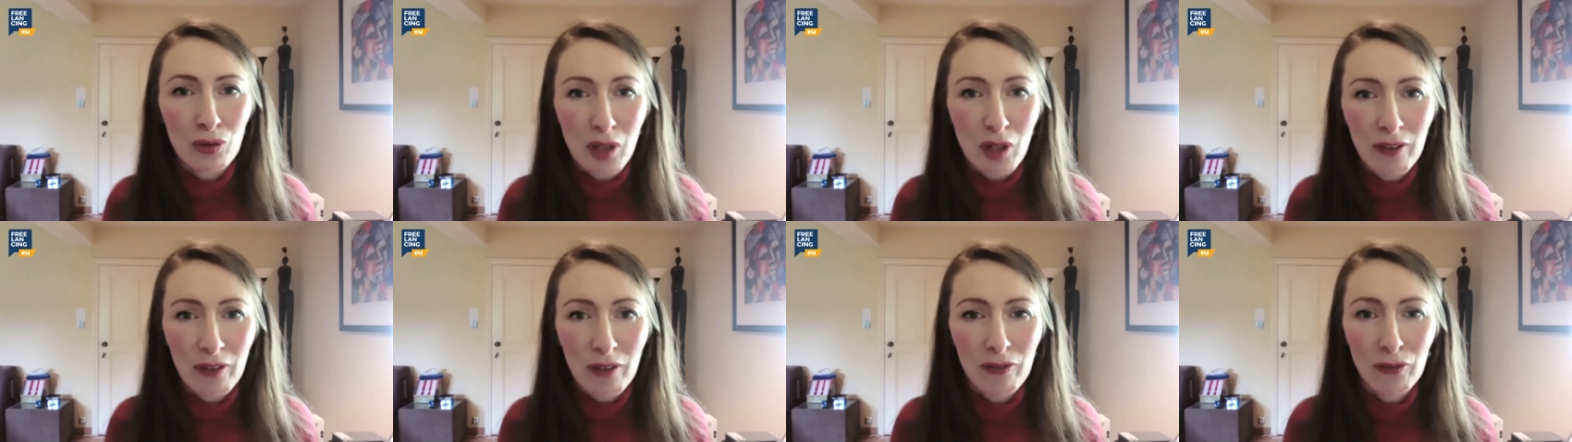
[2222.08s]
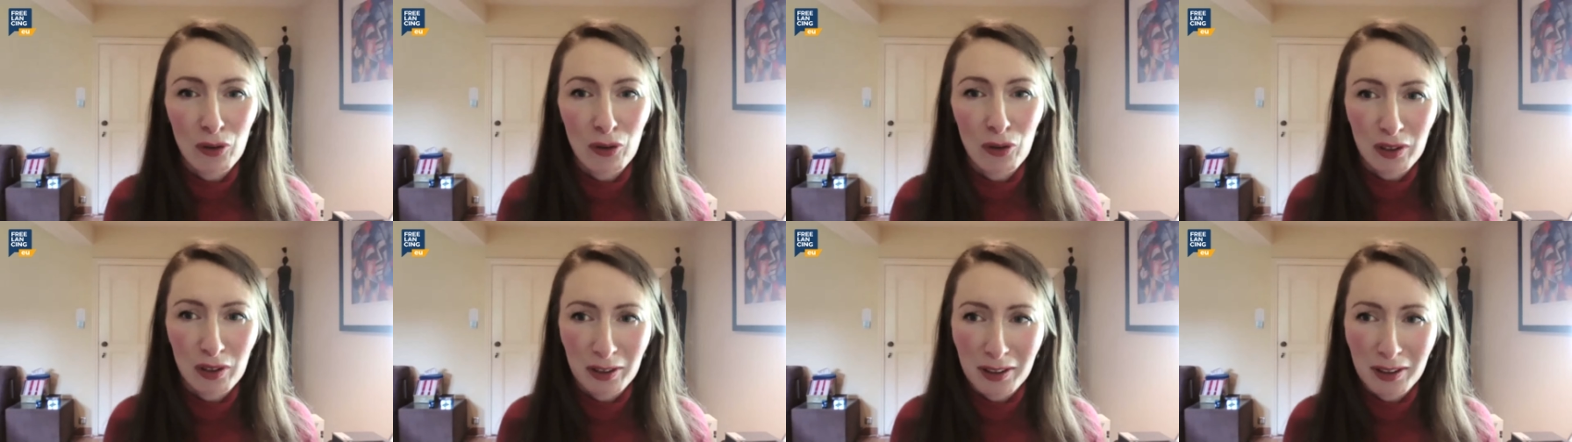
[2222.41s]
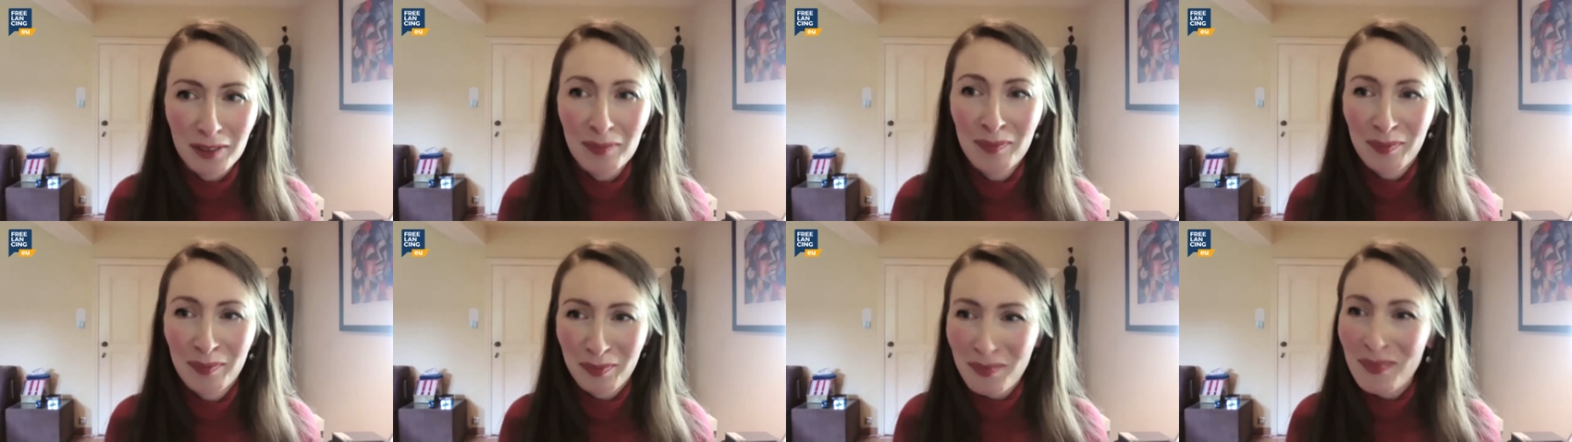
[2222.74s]
drive forward.
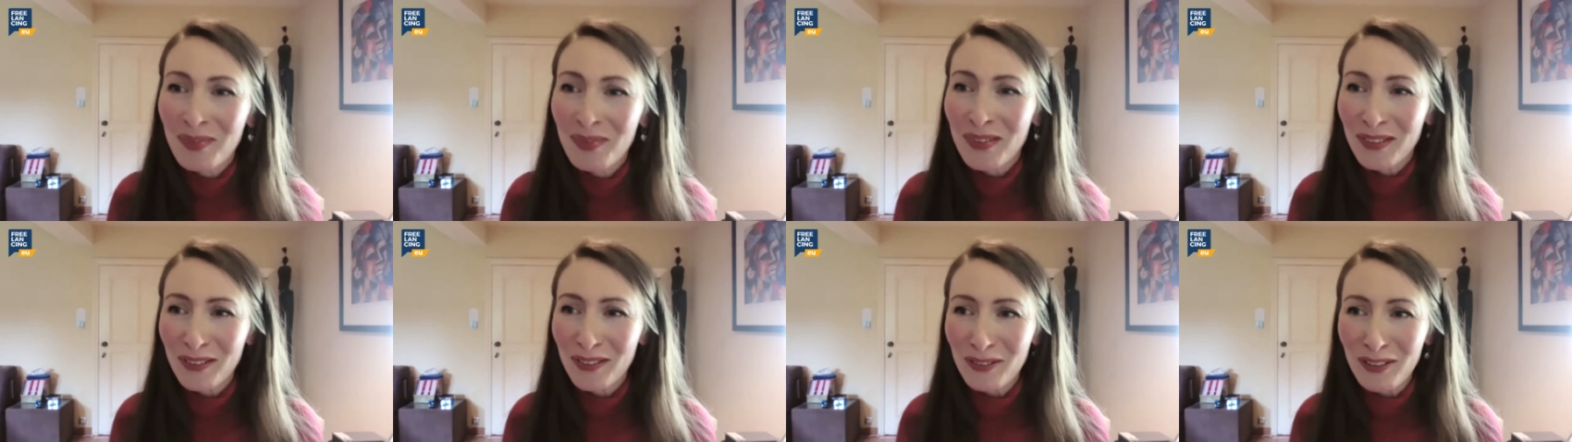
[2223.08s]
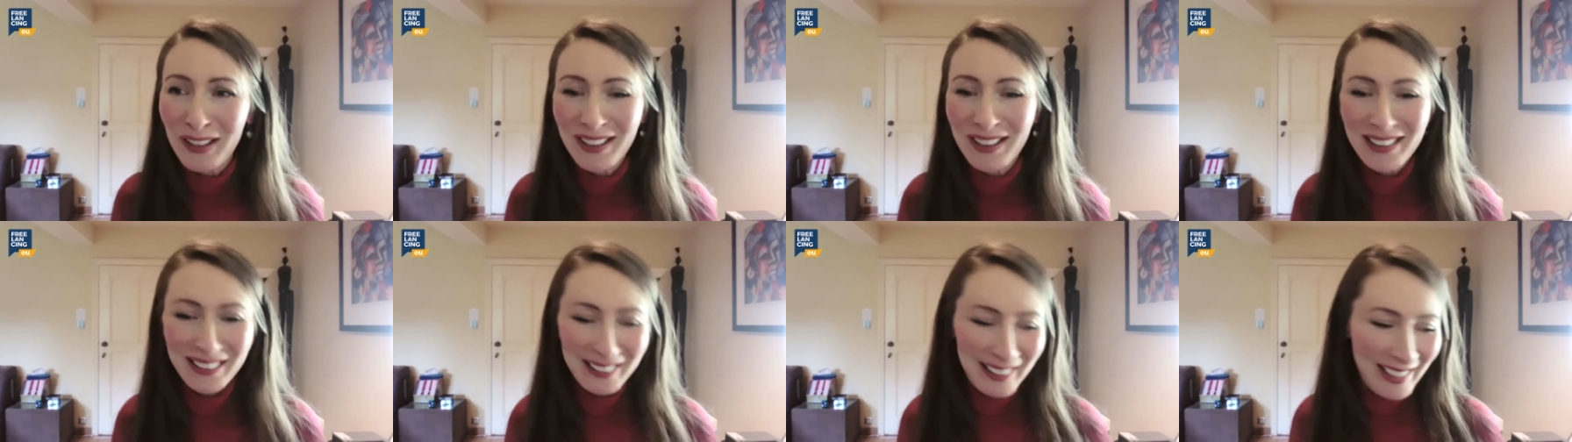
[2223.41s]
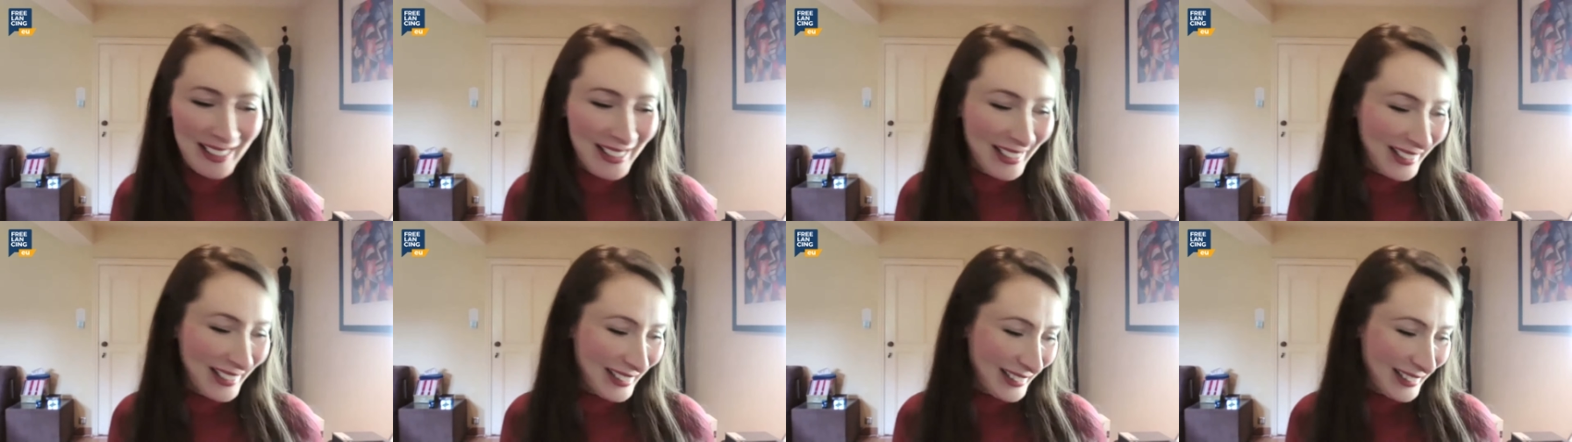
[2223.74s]
All right.
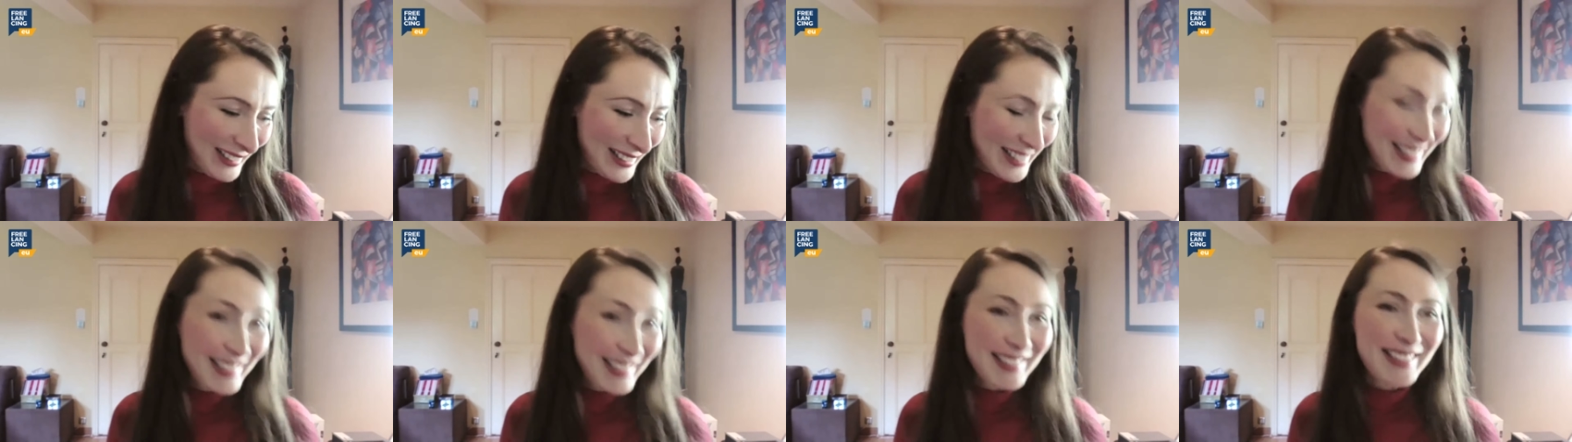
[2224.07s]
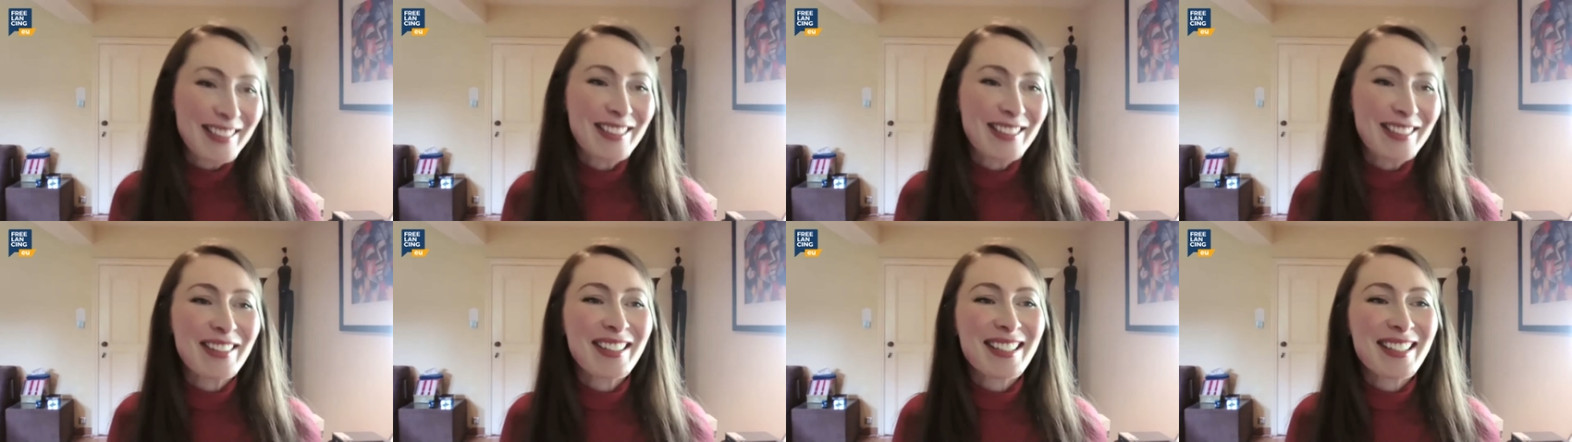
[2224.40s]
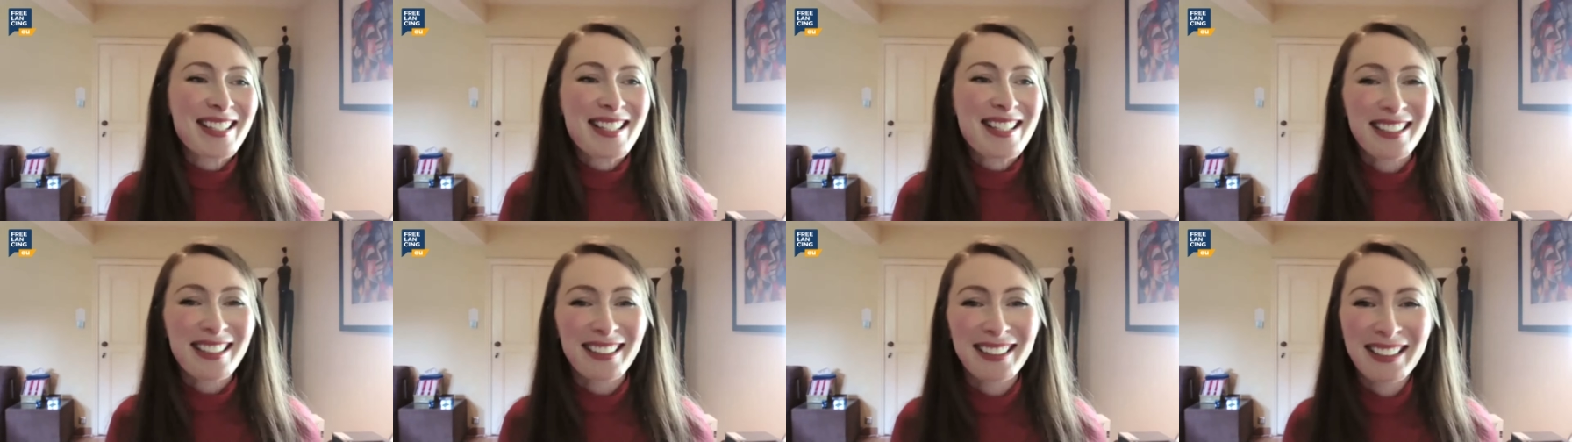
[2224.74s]
So
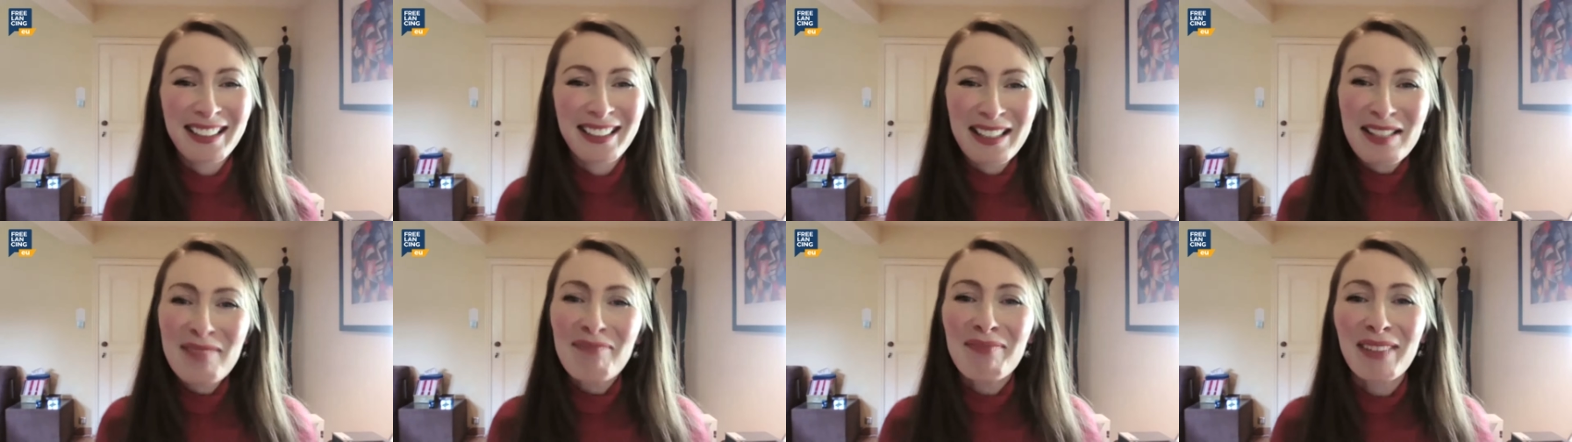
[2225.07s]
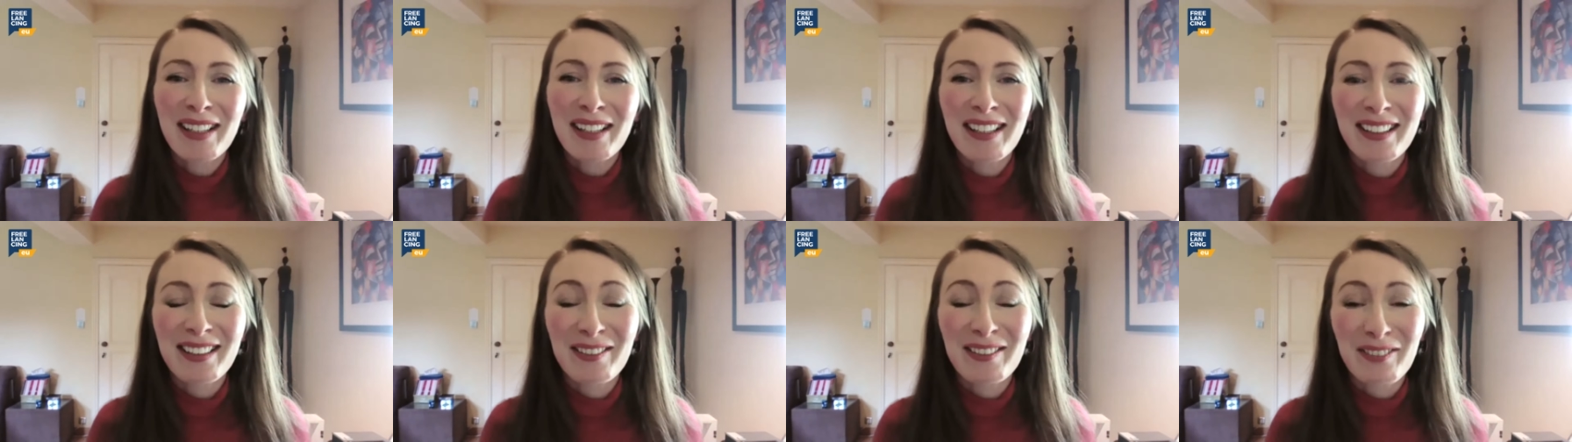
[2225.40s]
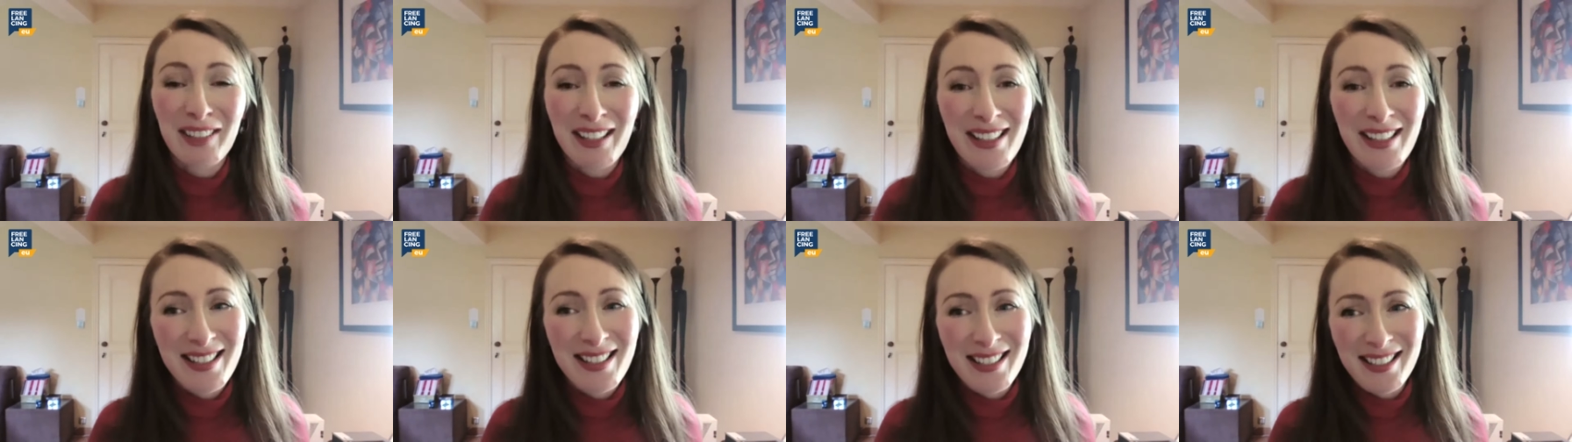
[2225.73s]
these are my
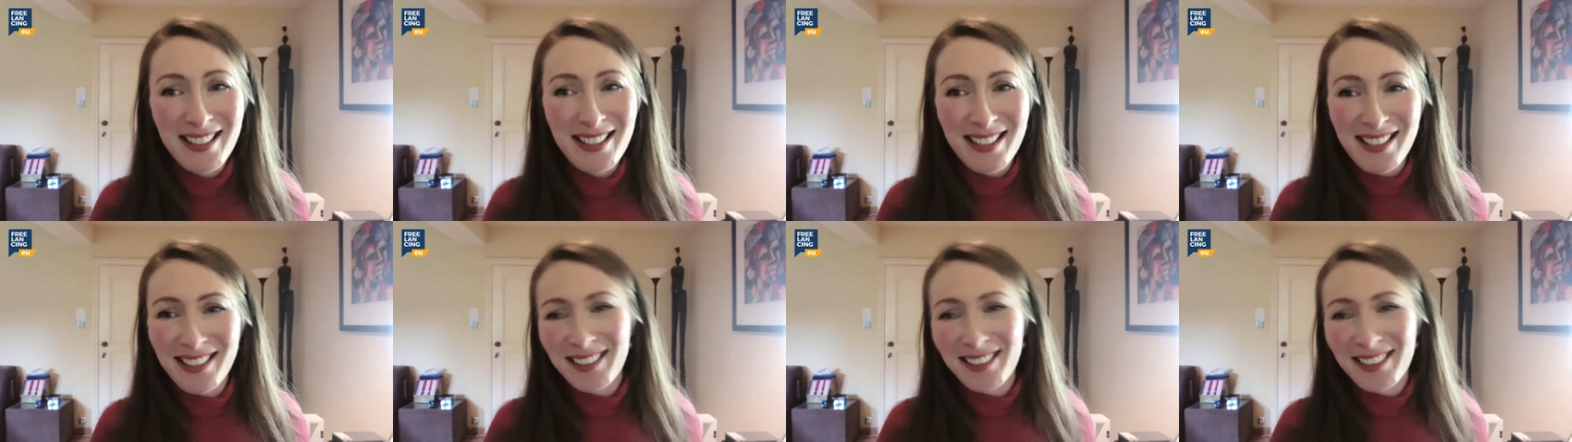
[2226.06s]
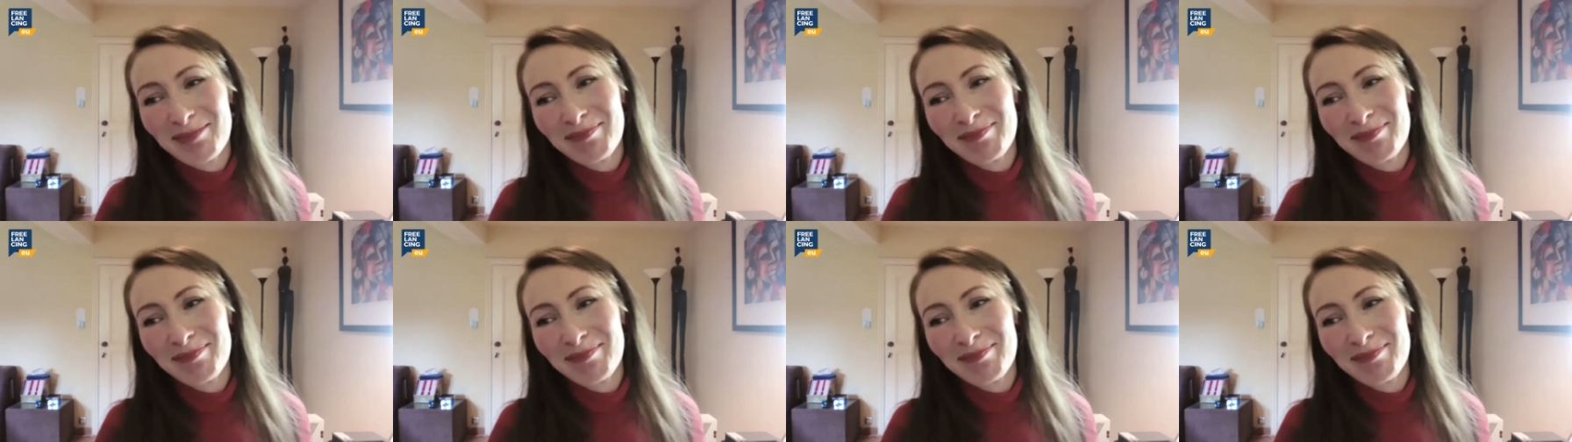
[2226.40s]
advices.